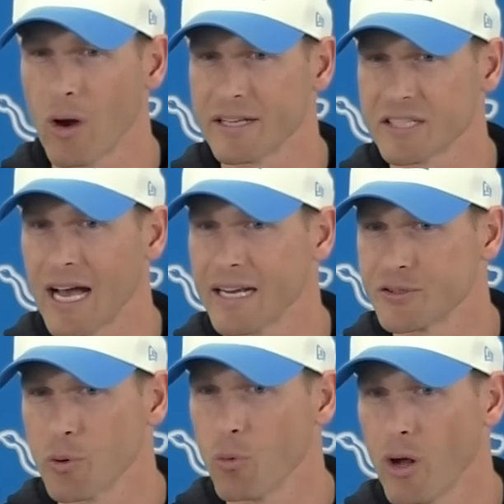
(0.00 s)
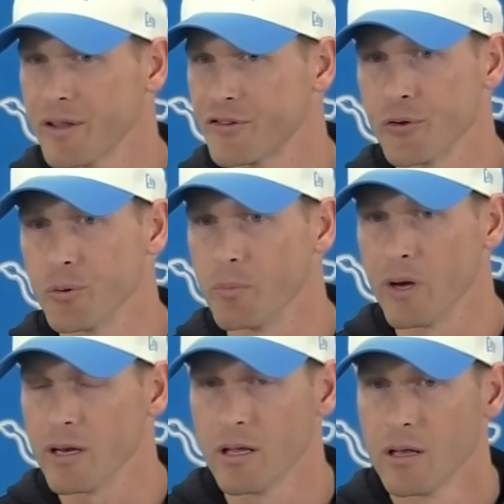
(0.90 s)
as hot as we wanted to,
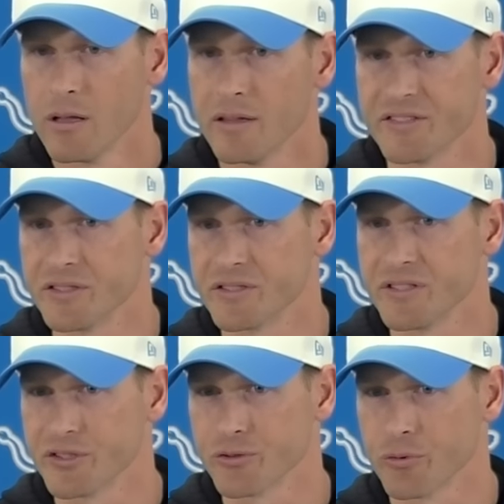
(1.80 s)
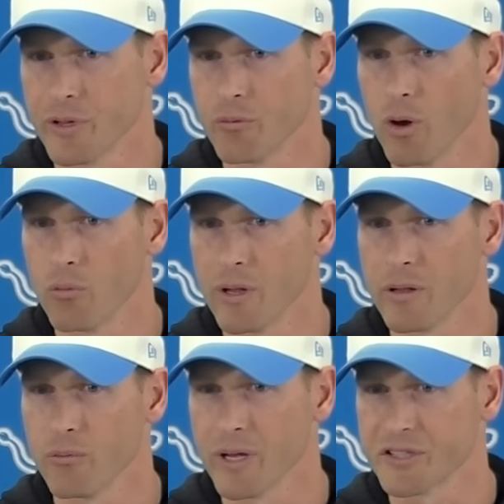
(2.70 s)
but this is really what
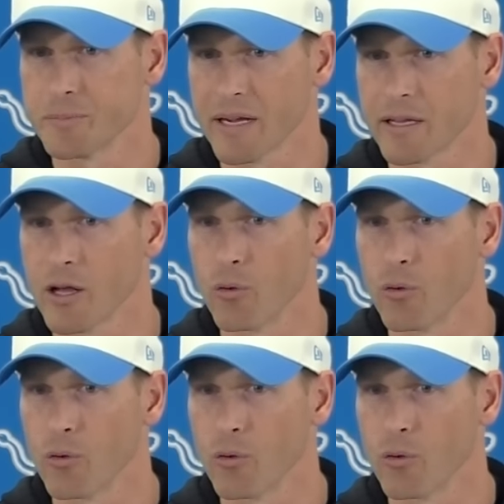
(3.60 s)
we expected going